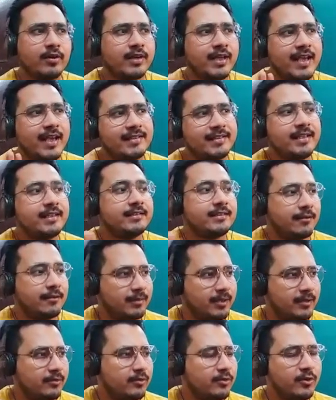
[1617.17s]
guessing
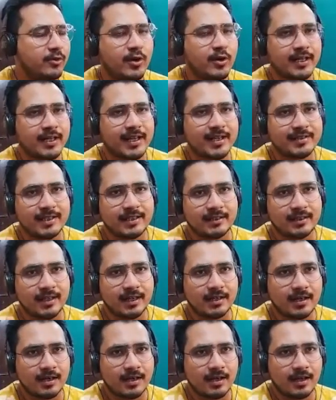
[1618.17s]
something, you are guessing
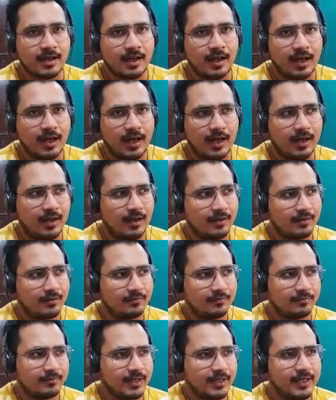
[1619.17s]
that
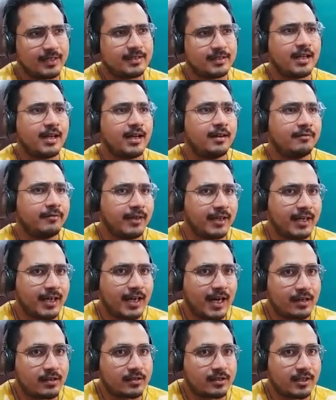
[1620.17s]
it is a very
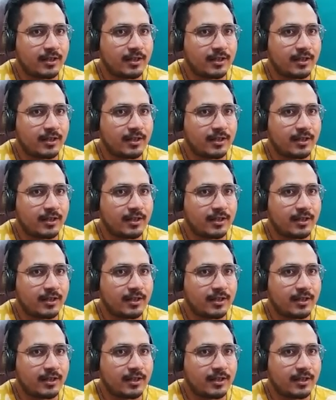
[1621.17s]
large